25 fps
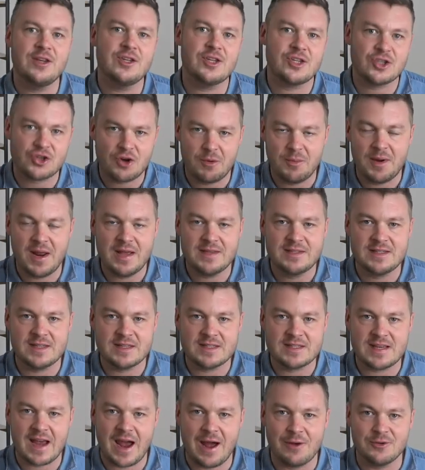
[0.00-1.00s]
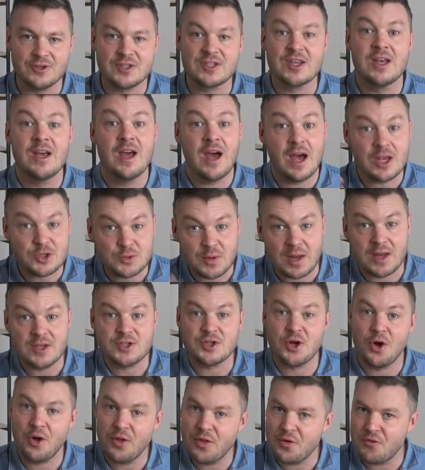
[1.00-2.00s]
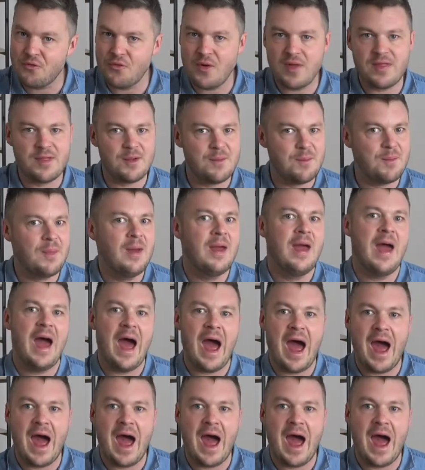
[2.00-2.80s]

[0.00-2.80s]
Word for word: and discriminating sounds as well as all the rhythm